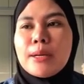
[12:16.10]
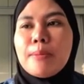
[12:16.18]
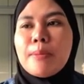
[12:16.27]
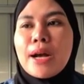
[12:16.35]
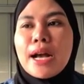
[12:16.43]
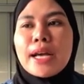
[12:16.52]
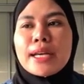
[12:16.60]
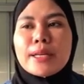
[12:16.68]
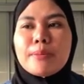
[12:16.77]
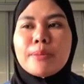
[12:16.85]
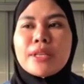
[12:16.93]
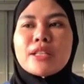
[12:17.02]
by
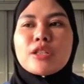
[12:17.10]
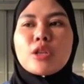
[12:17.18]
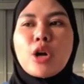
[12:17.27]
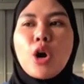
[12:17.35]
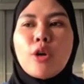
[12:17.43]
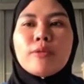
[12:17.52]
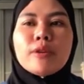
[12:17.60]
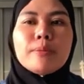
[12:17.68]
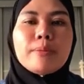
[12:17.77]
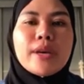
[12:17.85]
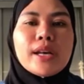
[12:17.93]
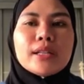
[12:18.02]
means of a
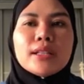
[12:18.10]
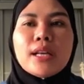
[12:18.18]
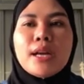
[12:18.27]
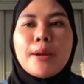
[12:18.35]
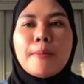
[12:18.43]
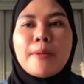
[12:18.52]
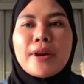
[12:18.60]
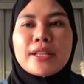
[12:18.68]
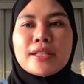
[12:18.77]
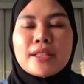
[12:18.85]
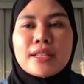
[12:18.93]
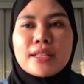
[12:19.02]
belt
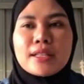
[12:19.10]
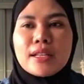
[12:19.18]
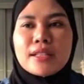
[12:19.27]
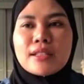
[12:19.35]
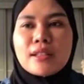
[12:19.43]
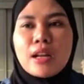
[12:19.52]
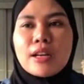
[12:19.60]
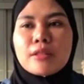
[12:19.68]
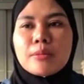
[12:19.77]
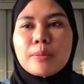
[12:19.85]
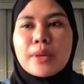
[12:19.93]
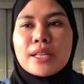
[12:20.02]
presses. Sludge
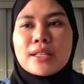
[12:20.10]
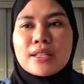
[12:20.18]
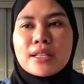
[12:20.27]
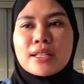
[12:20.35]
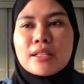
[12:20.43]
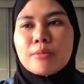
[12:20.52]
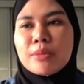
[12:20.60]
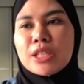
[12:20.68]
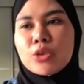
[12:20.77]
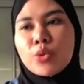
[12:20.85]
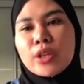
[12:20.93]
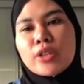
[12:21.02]
passes
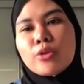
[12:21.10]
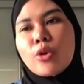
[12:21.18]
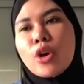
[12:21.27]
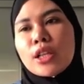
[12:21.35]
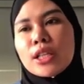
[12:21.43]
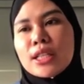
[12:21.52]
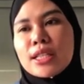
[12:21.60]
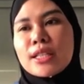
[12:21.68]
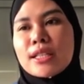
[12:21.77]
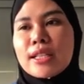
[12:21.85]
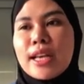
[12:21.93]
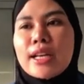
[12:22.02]
between rollers
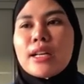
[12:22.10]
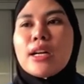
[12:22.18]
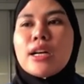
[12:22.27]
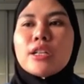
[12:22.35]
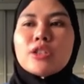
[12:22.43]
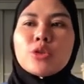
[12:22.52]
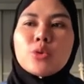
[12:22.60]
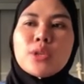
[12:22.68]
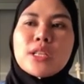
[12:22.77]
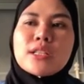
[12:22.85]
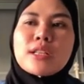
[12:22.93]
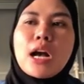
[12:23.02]
that
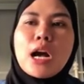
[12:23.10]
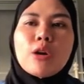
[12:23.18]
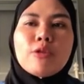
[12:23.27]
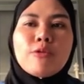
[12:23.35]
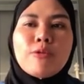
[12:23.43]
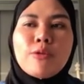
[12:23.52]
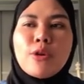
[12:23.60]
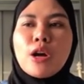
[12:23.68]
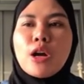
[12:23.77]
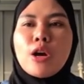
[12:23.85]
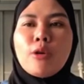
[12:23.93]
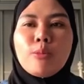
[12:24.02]
squeeze out
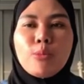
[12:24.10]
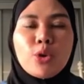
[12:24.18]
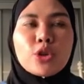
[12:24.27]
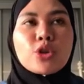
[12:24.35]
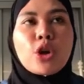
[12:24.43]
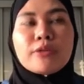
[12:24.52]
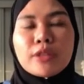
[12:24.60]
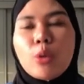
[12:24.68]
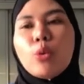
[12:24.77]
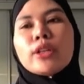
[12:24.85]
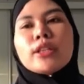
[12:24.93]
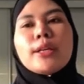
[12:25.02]
most of the
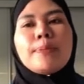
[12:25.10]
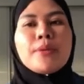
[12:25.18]
water.